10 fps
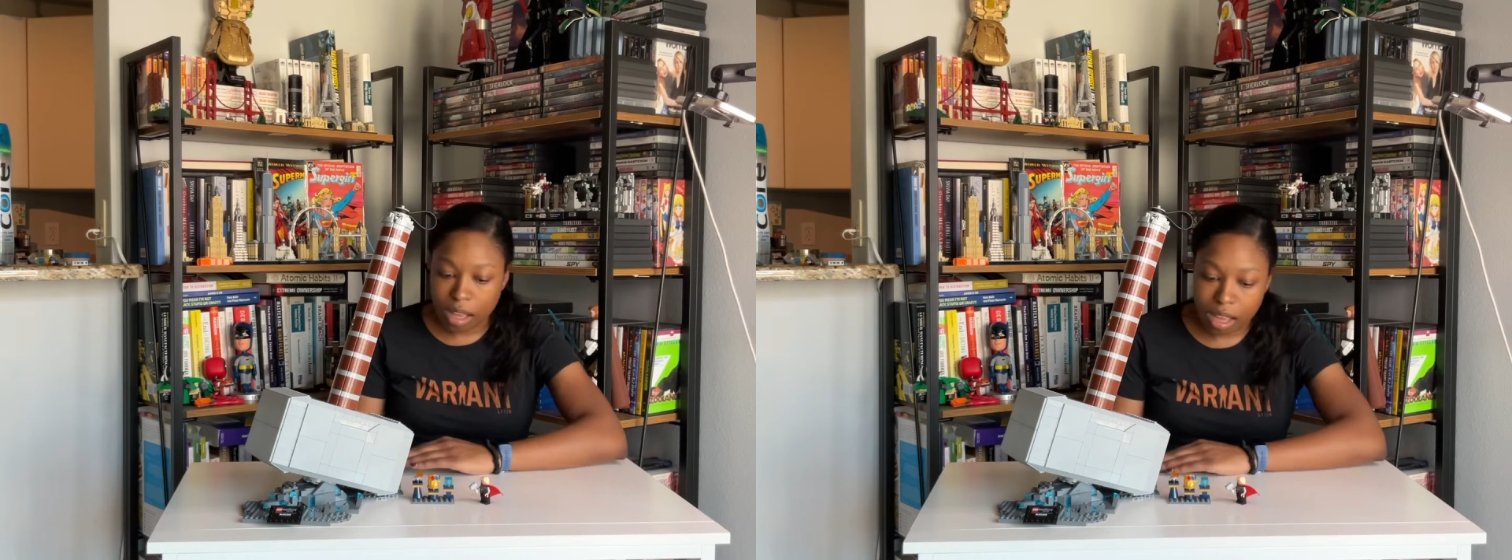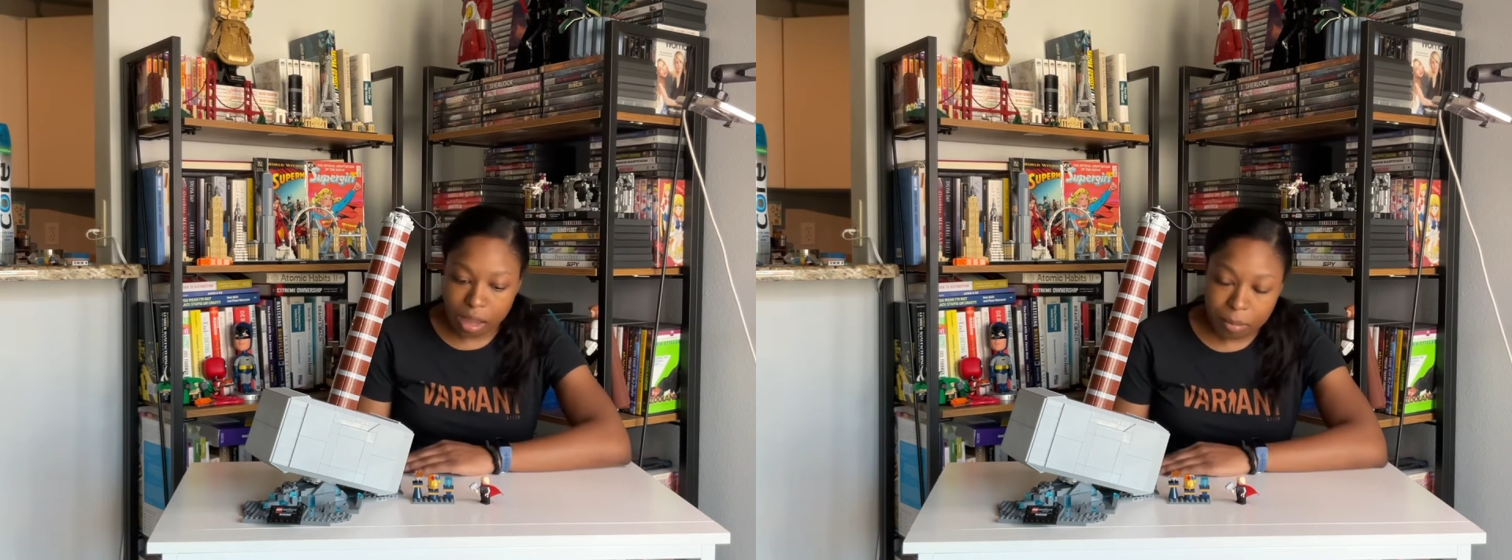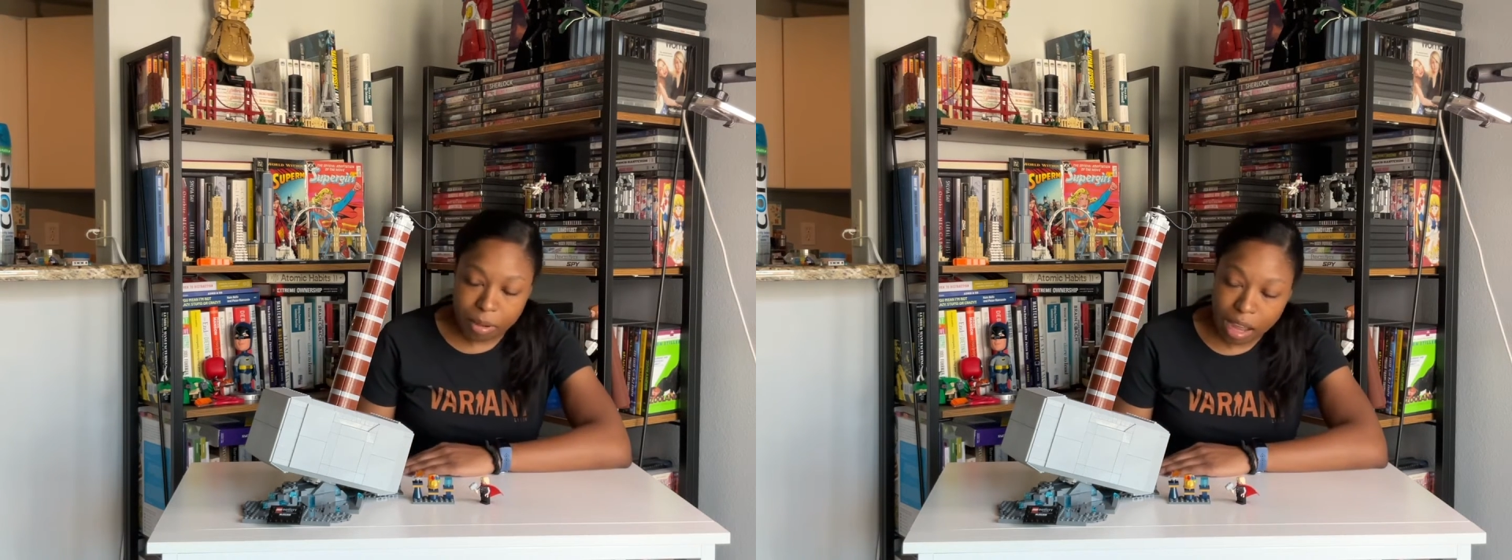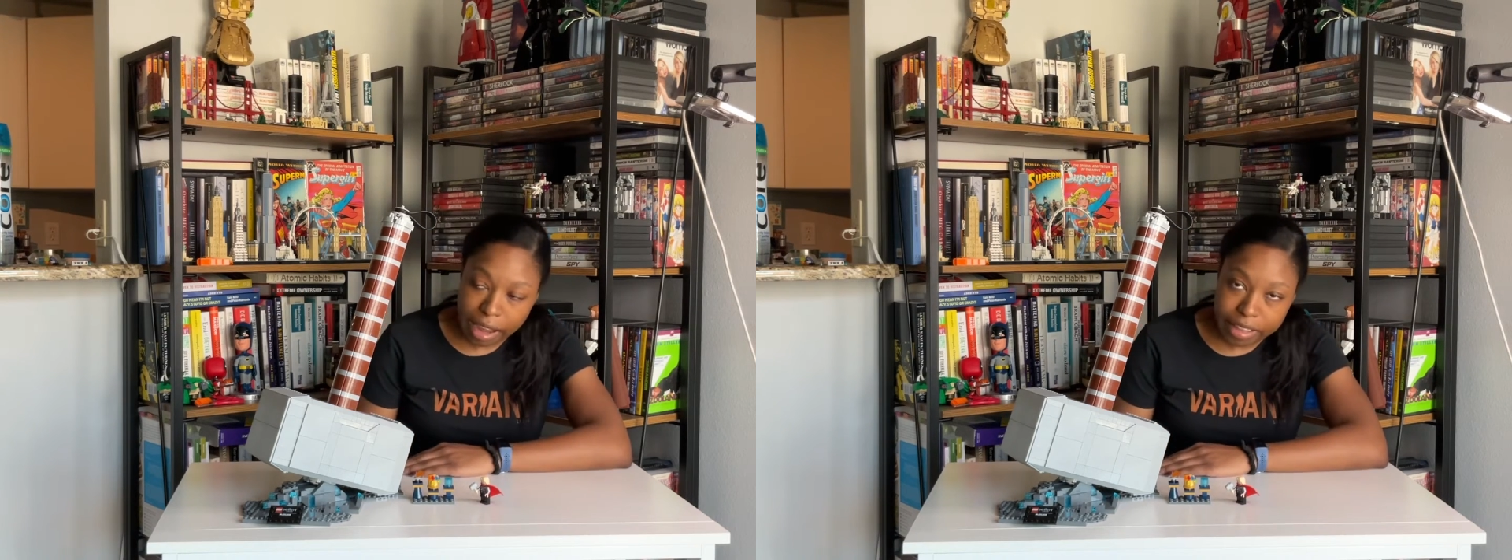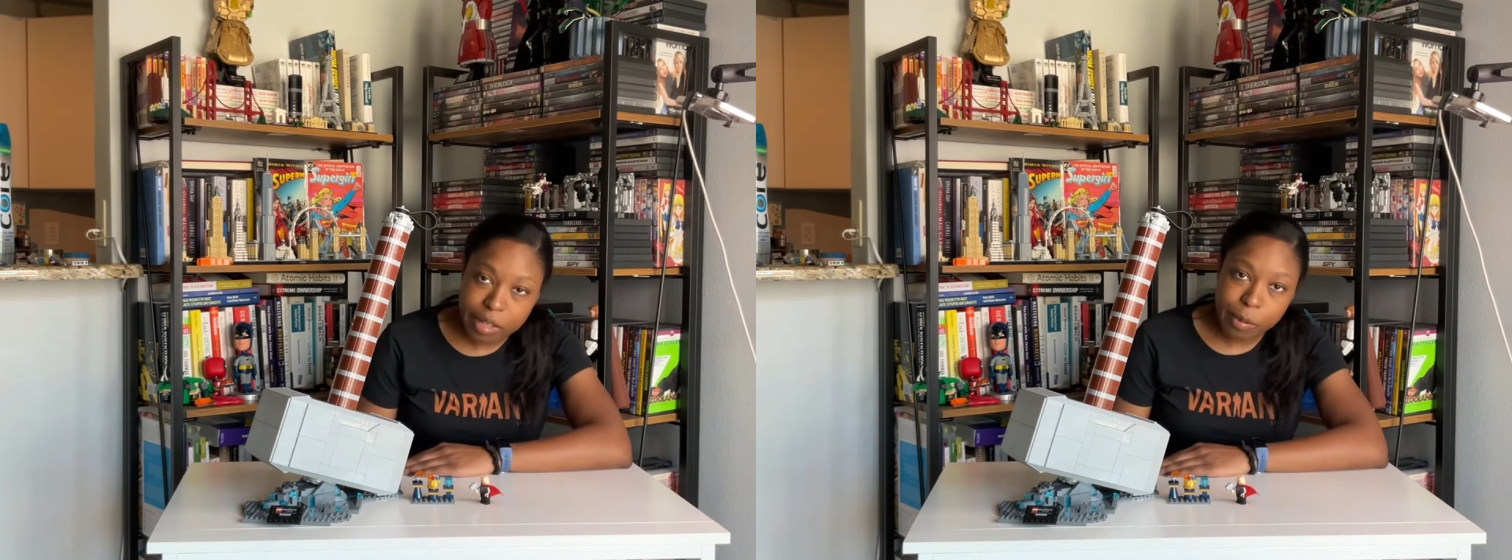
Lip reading: Highly